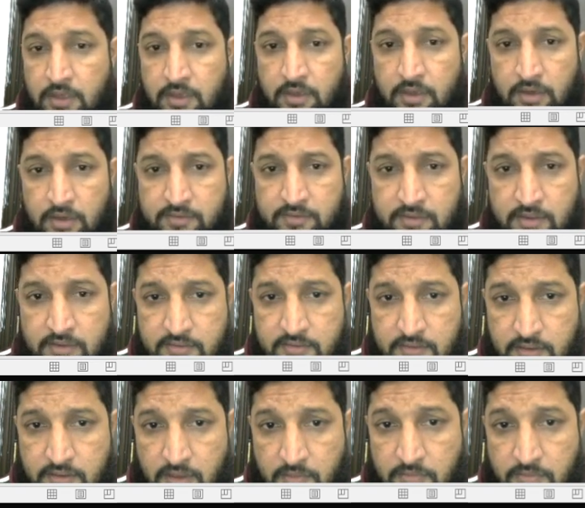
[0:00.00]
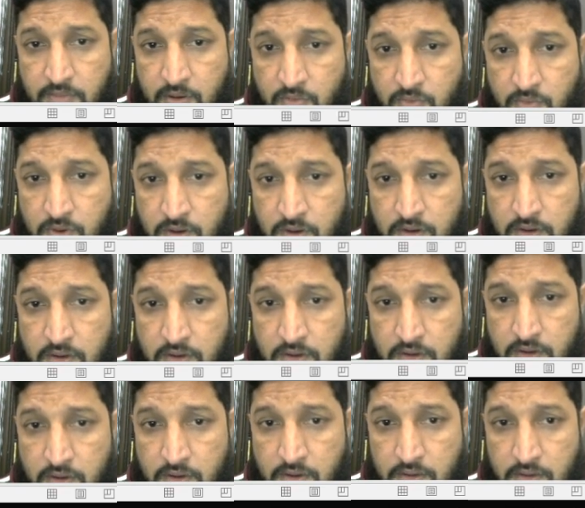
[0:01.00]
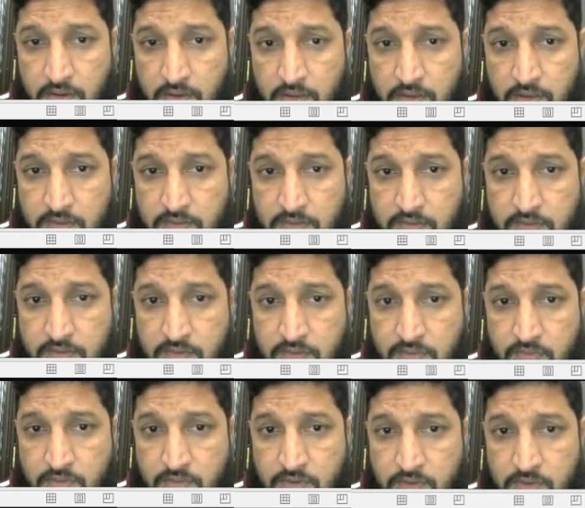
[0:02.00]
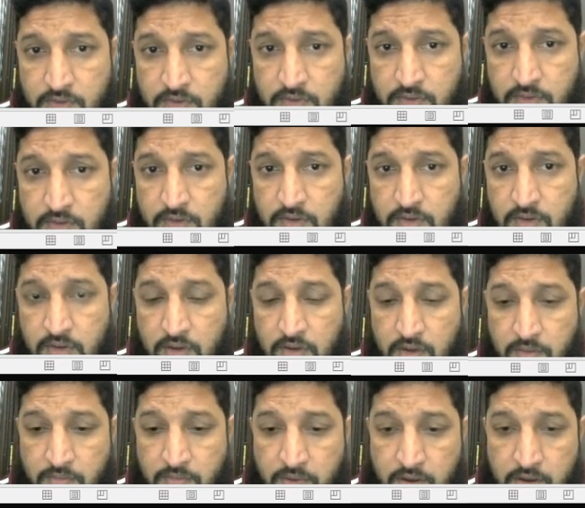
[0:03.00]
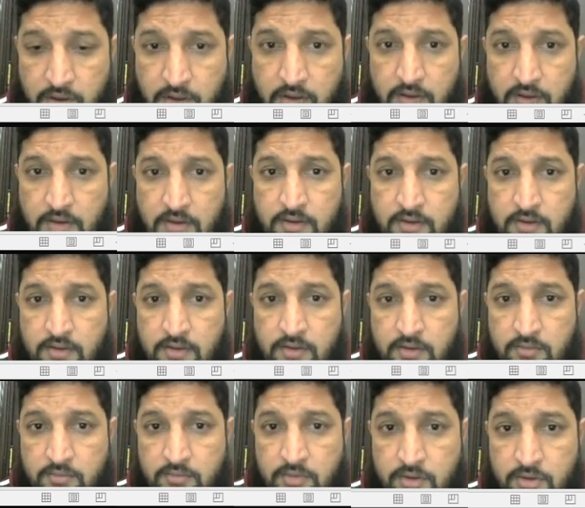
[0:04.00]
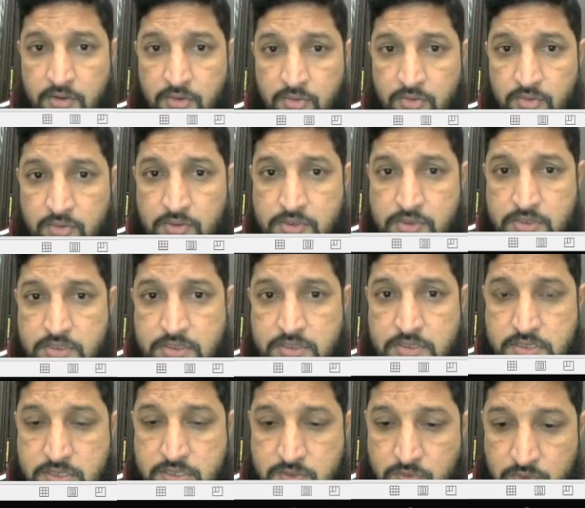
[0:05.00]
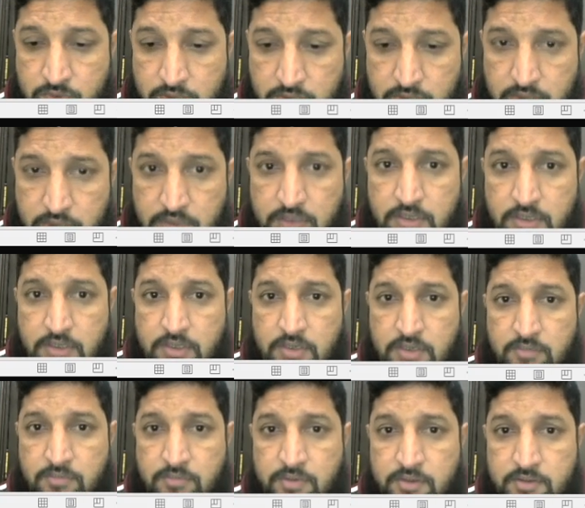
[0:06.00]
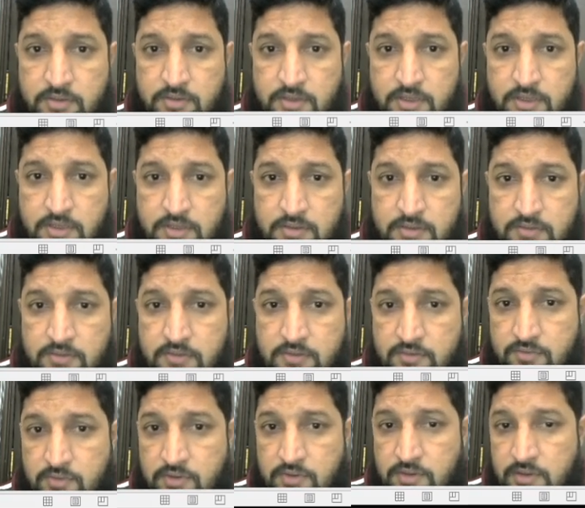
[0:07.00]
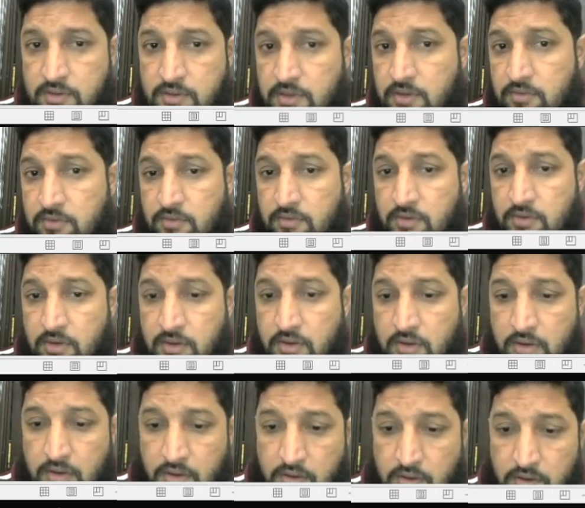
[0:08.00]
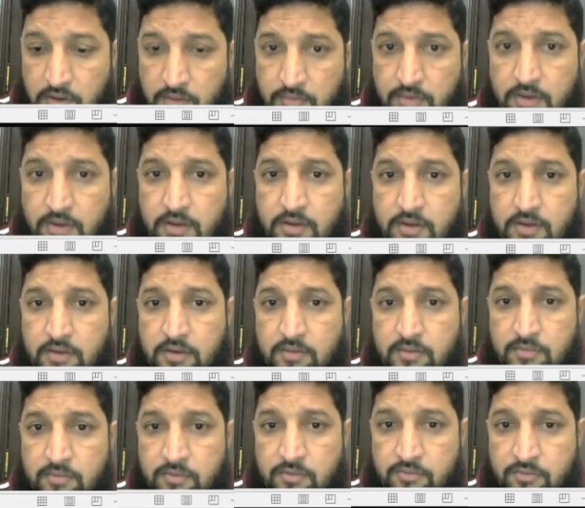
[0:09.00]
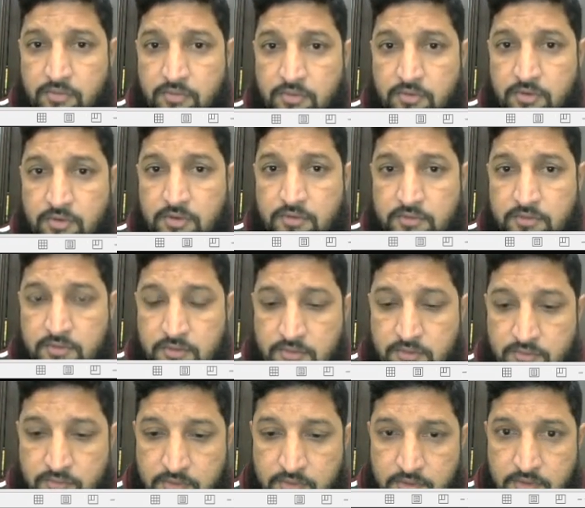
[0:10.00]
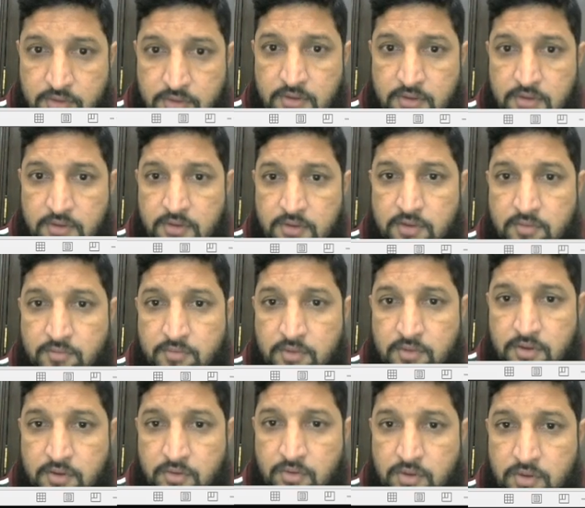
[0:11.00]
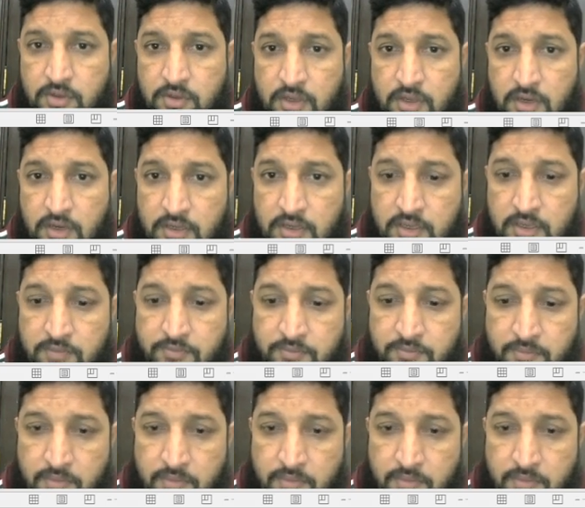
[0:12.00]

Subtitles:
It says number one is this one, comma, number two this one, number three is this one, comma, number four is this one, comma. You can keep